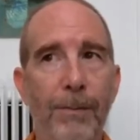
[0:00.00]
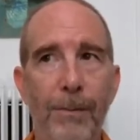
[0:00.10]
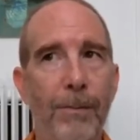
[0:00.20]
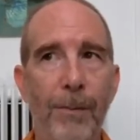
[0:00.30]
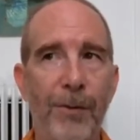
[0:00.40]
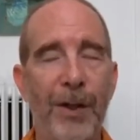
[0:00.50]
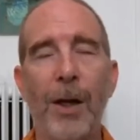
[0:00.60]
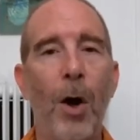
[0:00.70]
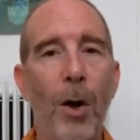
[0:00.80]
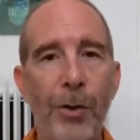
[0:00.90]

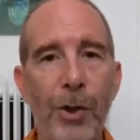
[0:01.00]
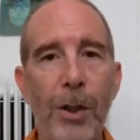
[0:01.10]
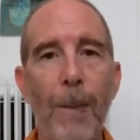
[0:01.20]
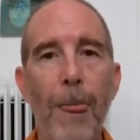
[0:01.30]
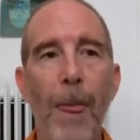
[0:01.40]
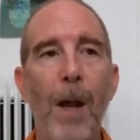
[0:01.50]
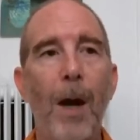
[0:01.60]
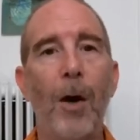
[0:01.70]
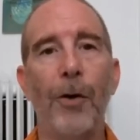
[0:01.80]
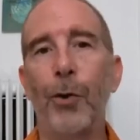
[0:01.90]
psychology,
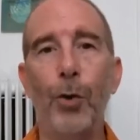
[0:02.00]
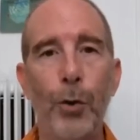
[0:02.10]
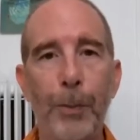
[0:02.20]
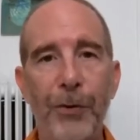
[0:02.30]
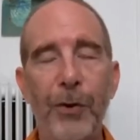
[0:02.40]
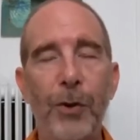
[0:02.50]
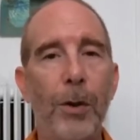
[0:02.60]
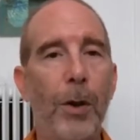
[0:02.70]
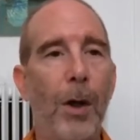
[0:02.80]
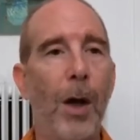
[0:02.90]
our social
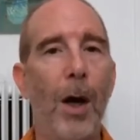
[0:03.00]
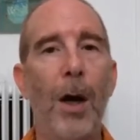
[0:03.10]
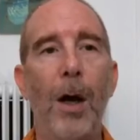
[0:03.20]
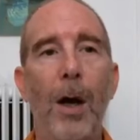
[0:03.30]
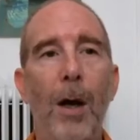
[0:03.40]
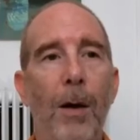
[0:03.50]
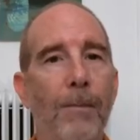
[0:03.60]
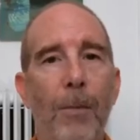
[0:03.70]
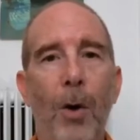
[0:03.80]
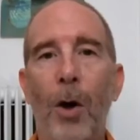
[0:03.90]
position,
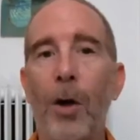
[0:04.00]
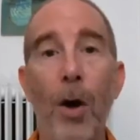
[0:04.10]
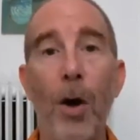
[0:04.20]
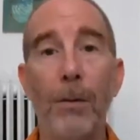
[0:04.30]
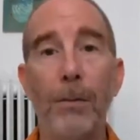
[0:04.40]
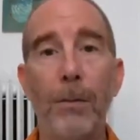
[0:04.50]
our karma,